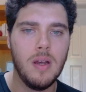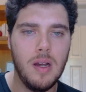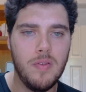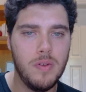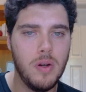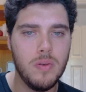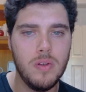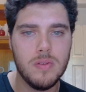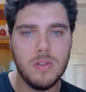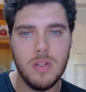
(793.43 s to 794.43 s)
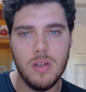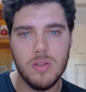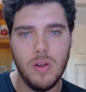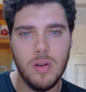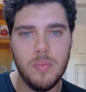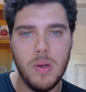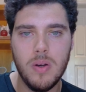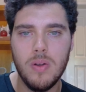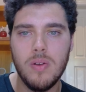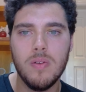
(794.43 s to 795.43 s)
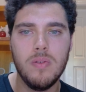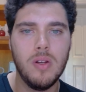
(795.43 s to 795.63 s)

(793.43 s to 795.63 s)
If we don't use the JSON mode,